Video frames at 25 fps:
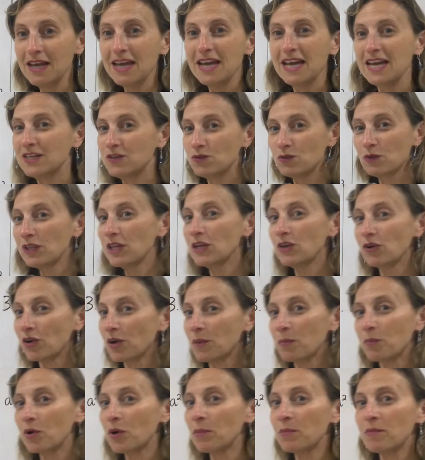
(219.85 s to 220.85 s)
It's really not
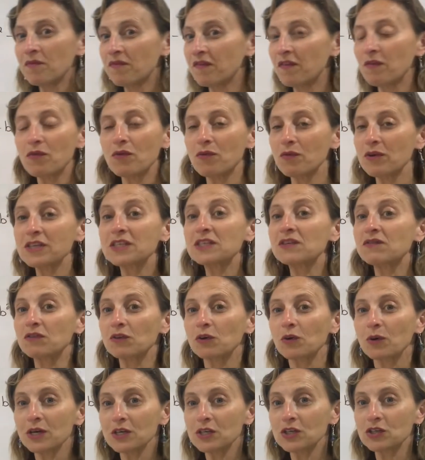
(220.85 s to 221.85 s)
a problem for the rest of the
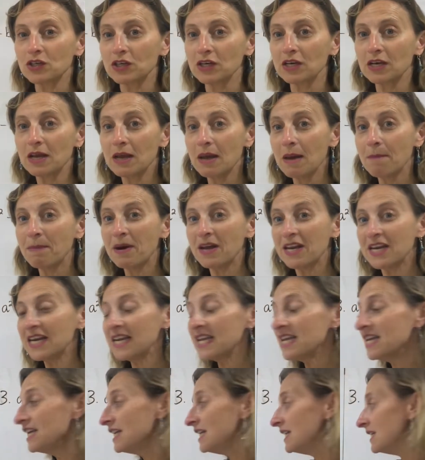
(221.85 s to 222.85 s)
question, but it
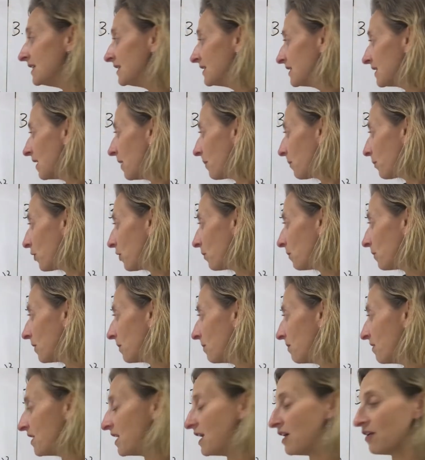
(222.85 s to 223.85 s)
is a problem
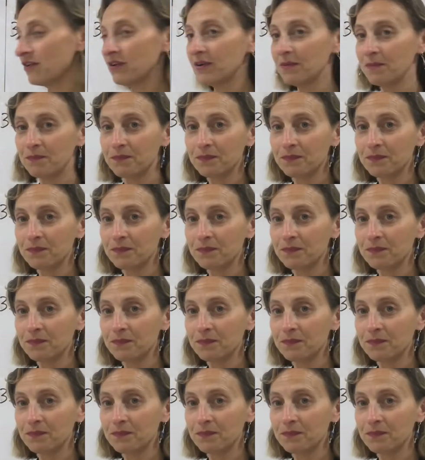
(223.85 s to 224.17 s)
there.